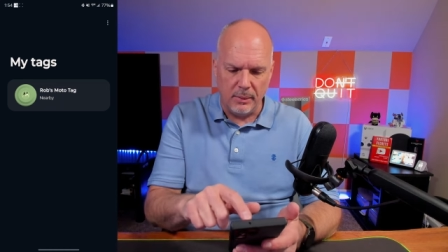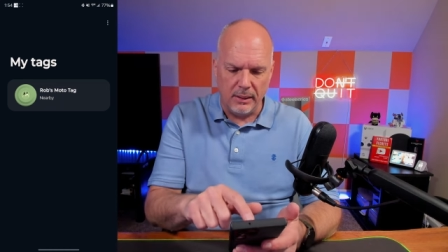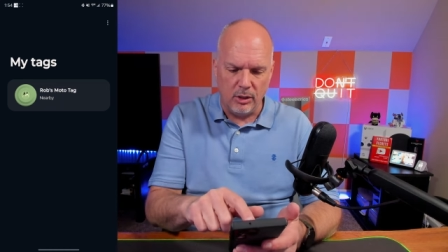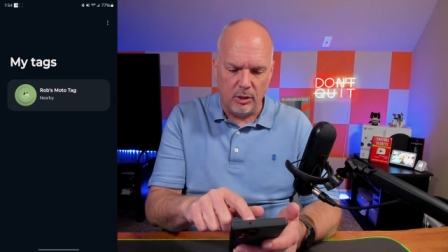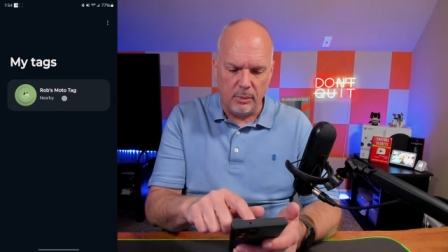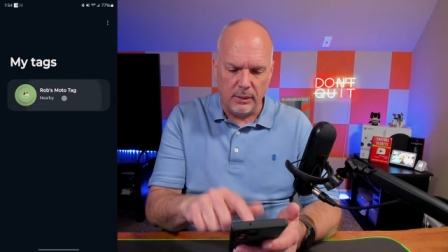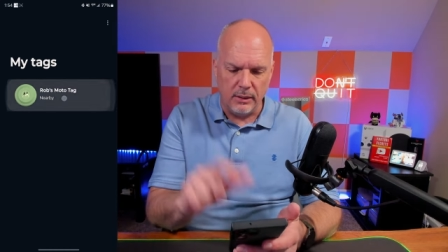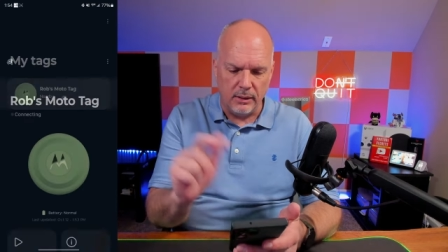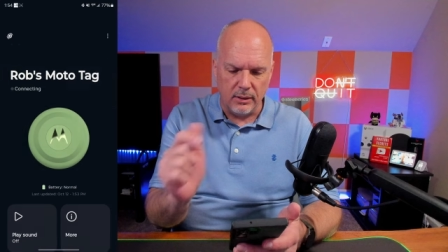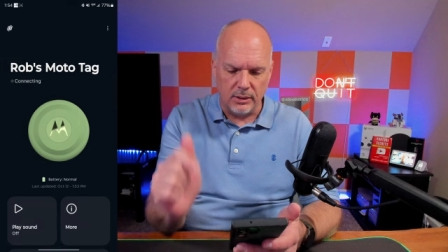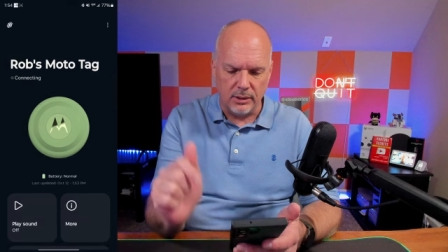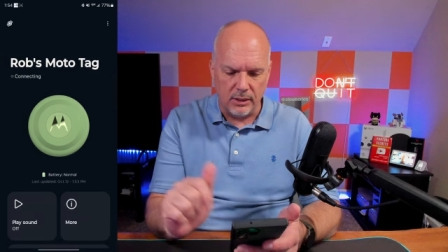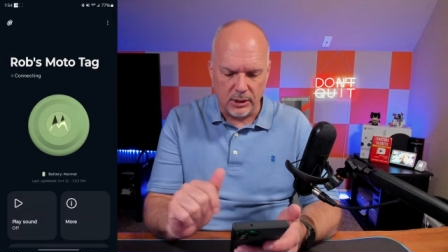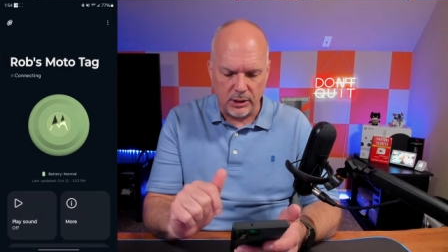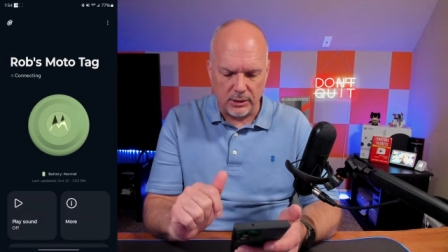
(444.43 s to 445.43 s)
I mean, no big deal.
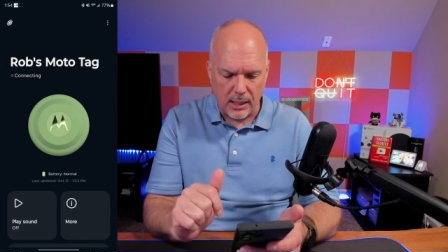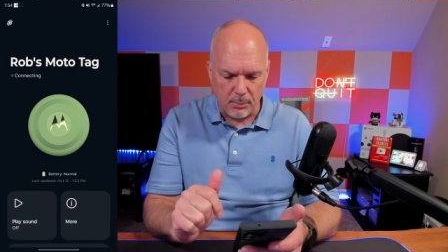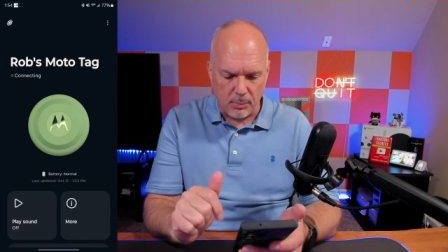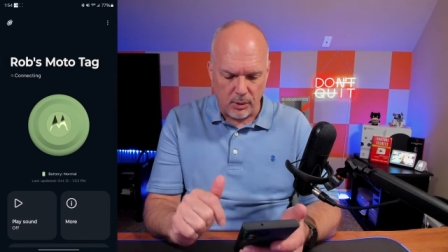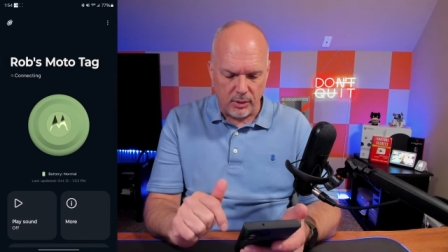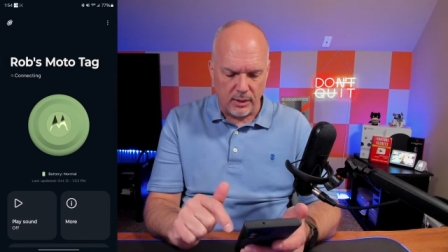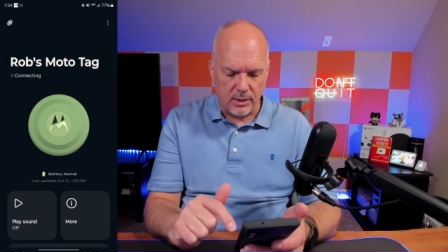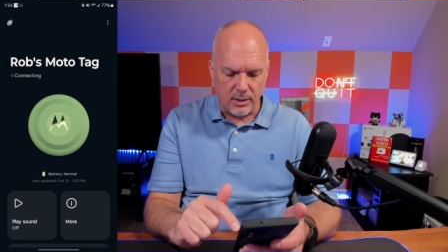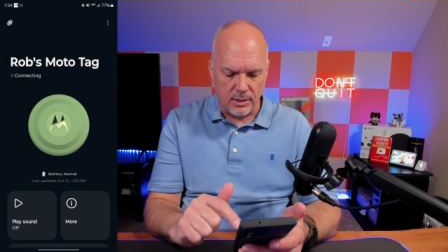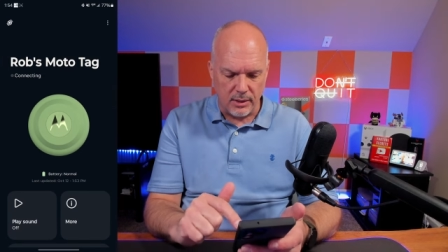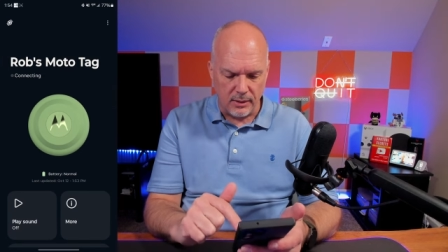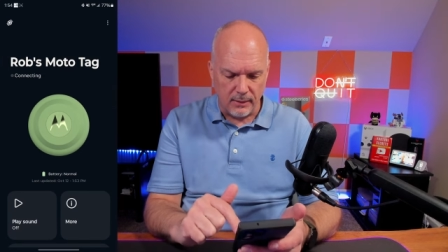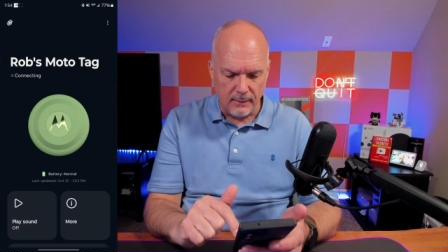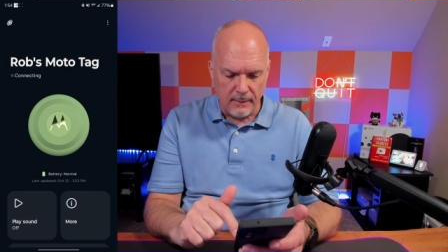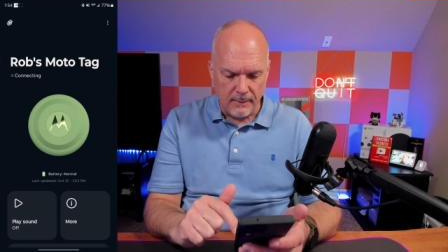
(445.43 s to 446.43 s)
So let's tap on this
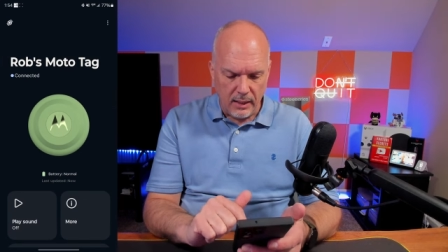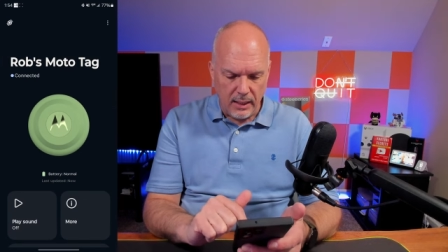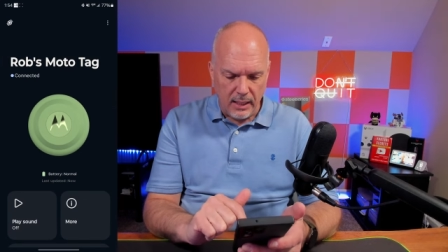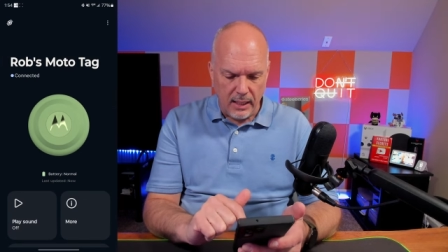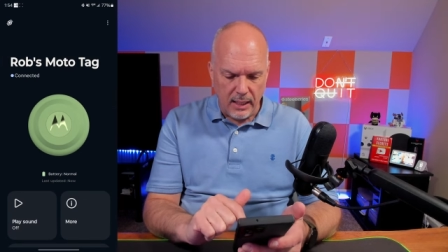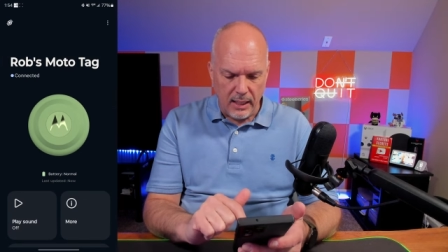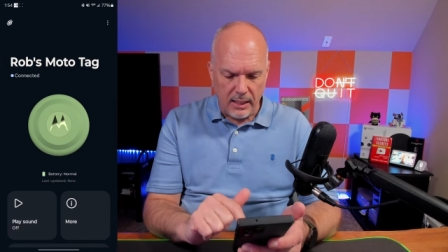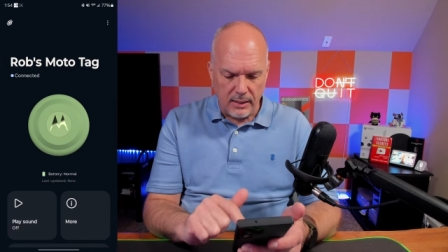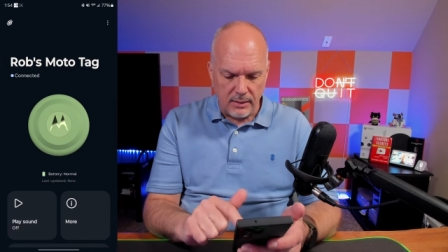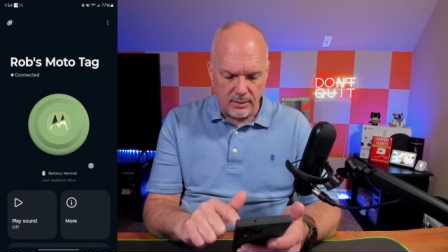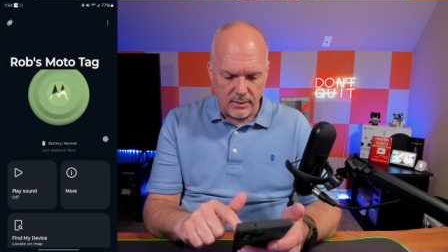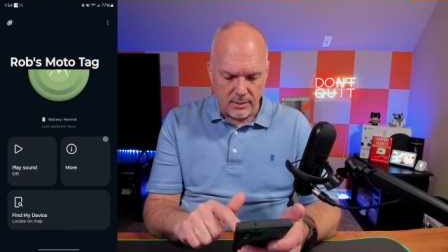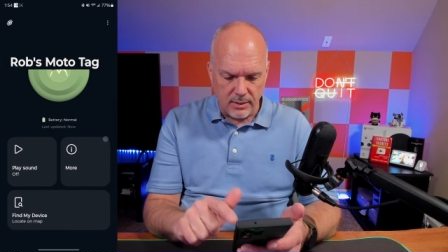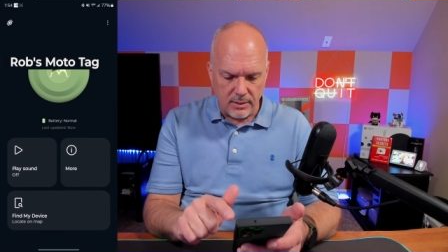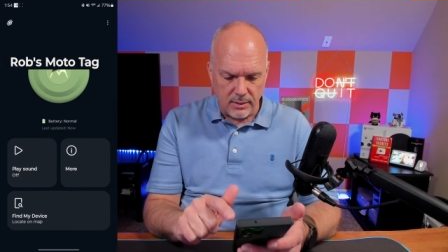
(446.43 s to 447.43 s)
here
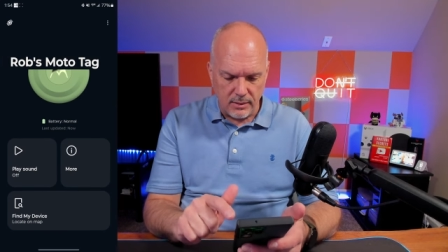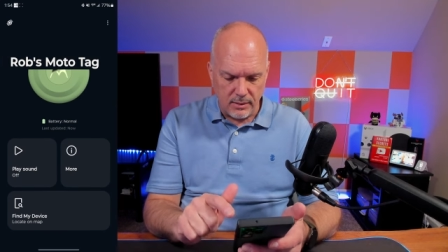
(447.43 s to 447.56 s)
and